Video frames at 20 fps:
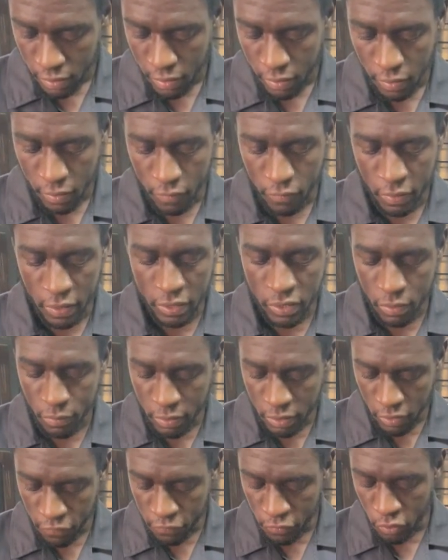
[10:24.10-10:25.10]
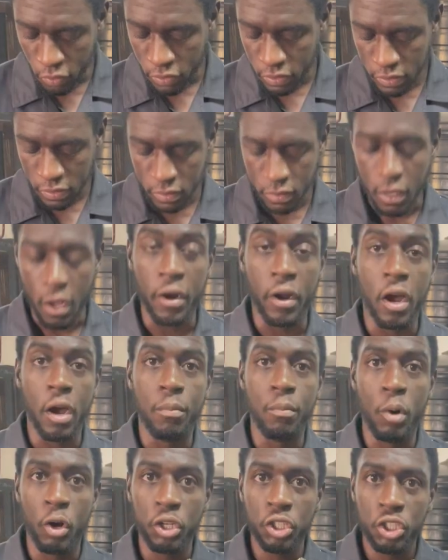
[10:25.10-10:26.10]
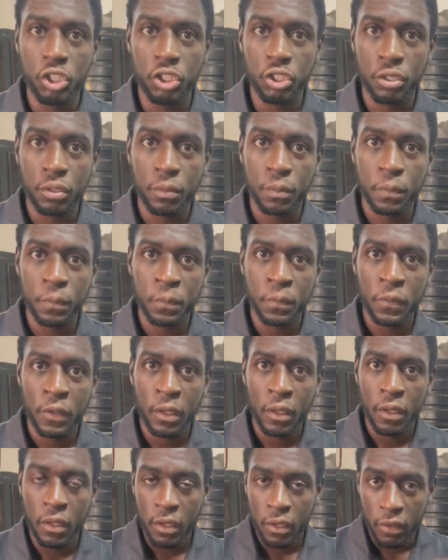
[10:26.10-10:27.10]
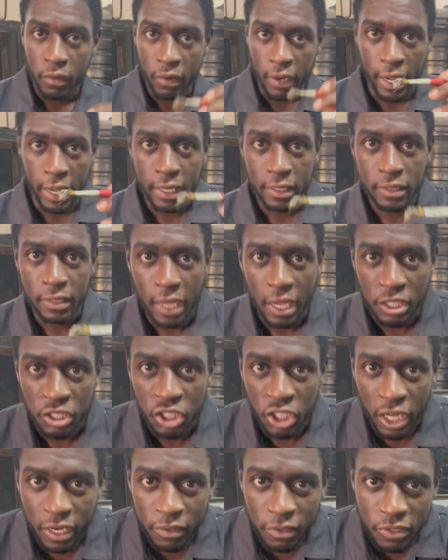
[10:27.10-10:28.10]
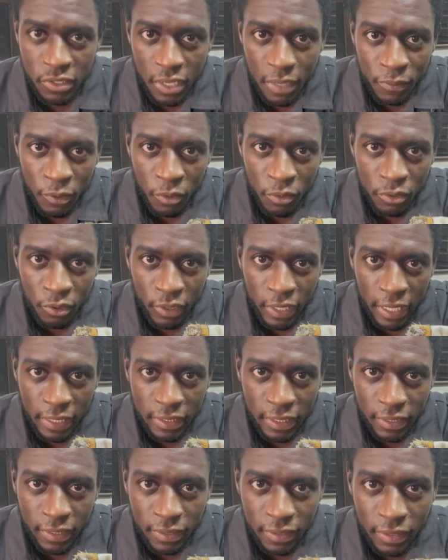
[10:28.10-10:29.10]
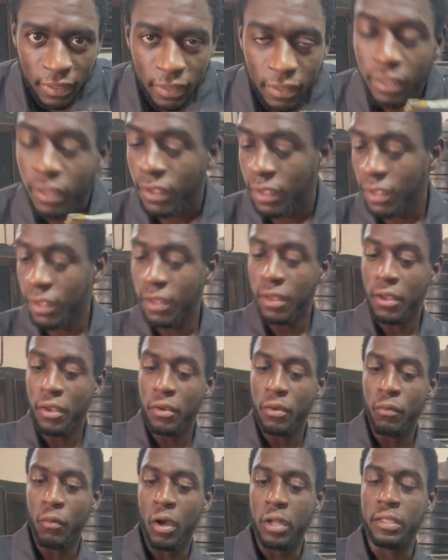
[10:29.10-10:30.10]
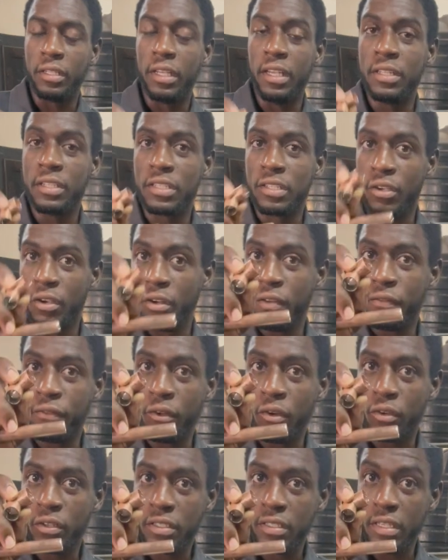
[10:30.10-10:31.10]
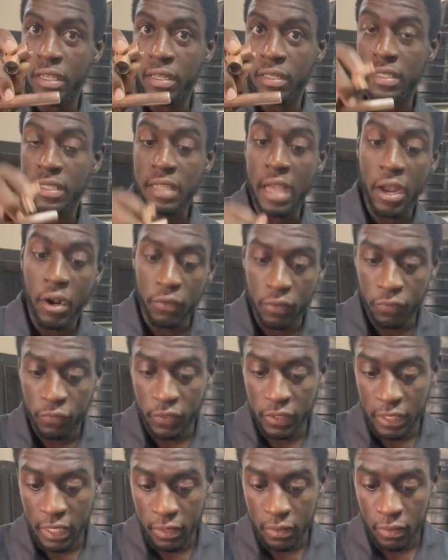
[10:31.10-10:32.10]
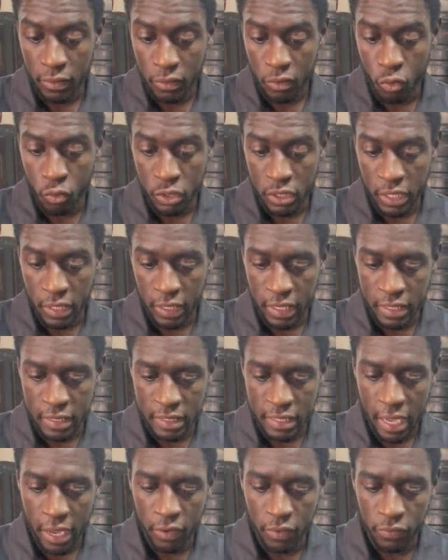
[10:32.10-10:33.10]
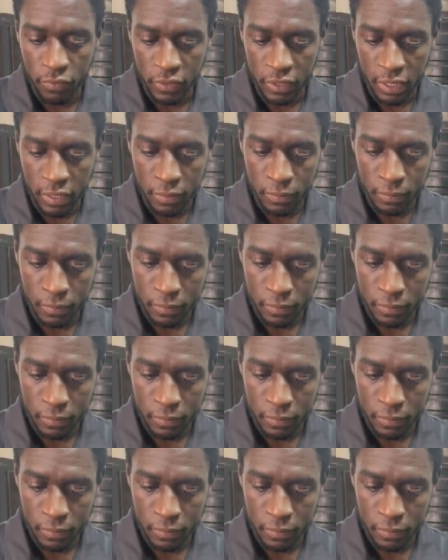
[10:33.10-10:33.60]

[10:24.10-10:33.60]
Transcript: have a little bit of flux on our brush. Alright, a generous amount, look at it. We want to insert the flux inside of the fitting, coating the inside of the fitting.